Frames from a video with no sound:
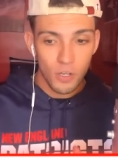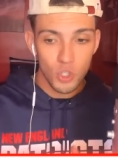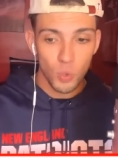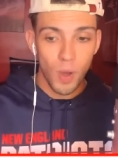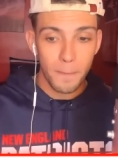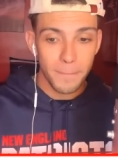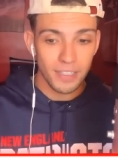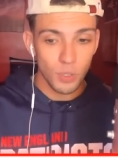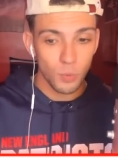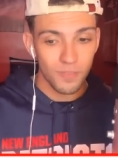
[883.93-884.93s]
Ja'Whaun
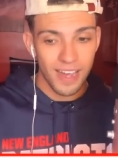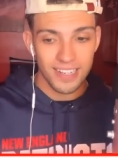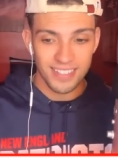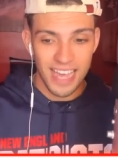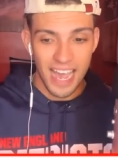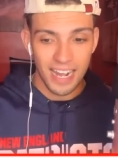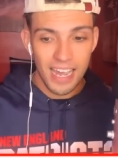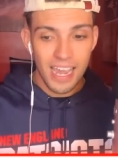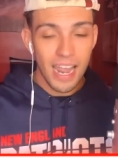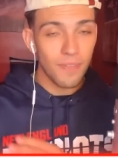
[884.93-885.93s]
Bentley would have had a sack.
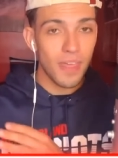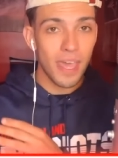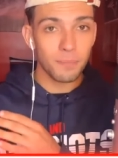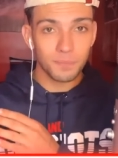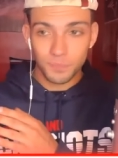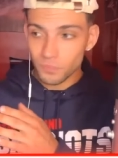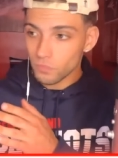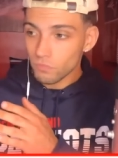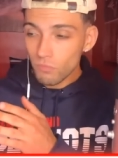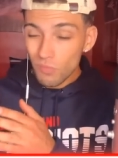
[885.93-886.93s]
And then
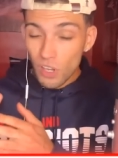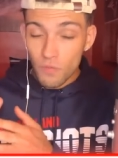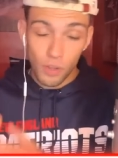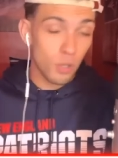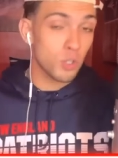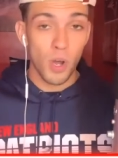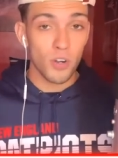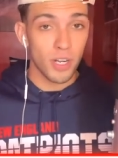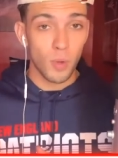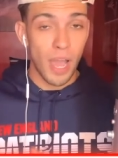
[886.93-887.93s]
for those
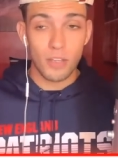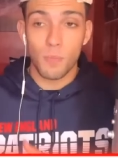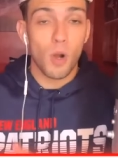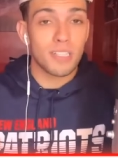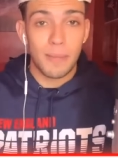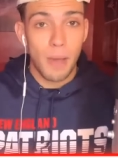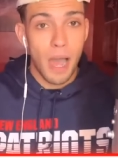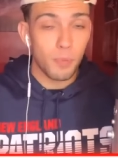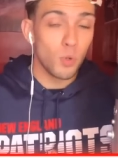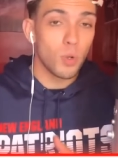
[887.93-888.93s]
wondering, how's Marte
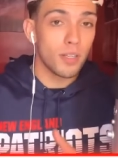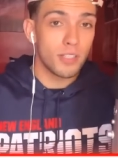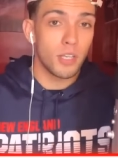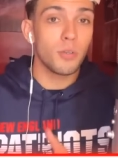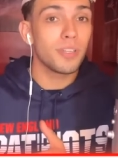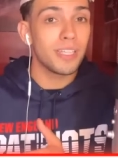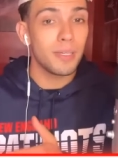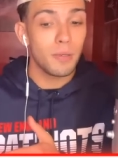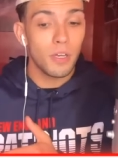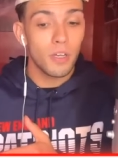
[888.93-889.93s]
Mapu
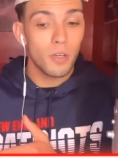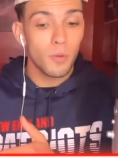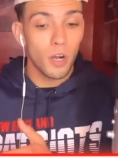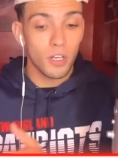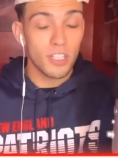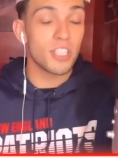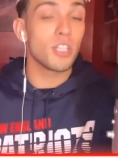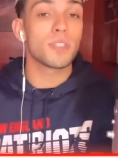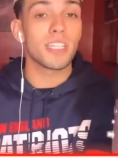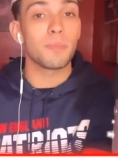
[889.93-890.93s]
continually are
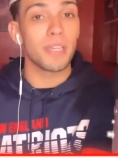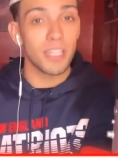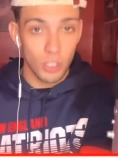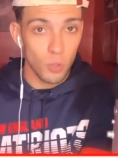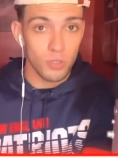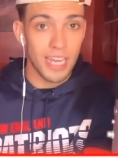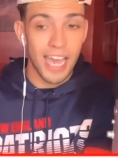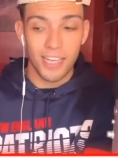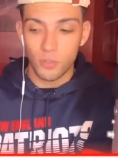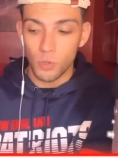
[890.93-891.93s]
continuously being used
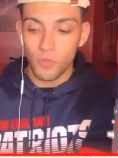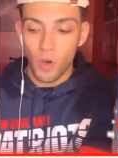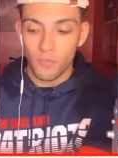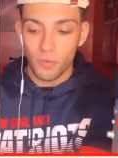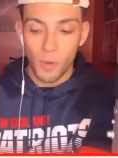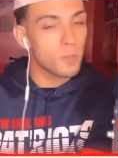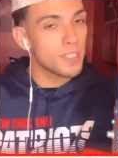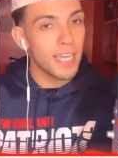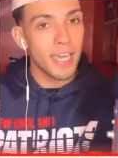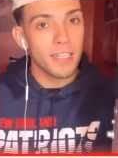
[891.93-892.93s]
as move on from
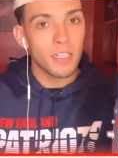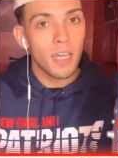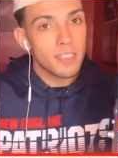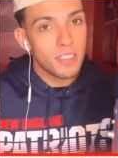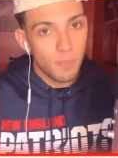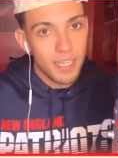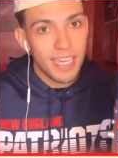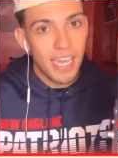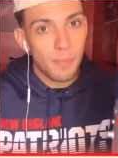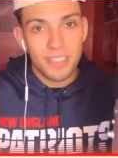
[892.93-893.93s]
OTAs to
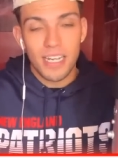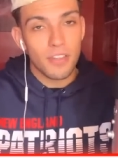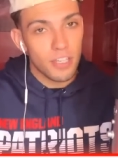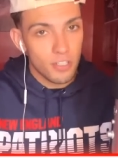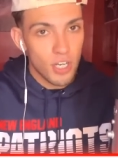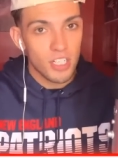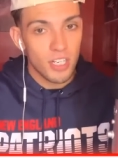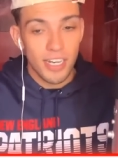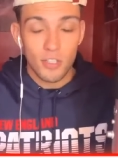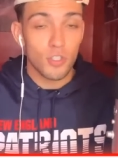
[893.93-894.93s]
minicamp. Is anything
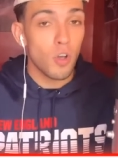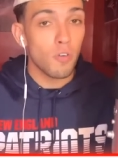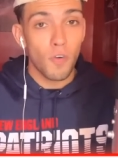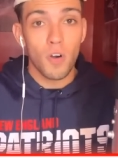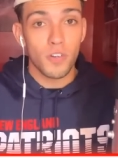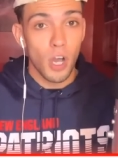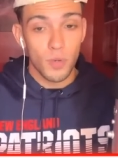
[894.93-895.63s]
changing? And so far, no.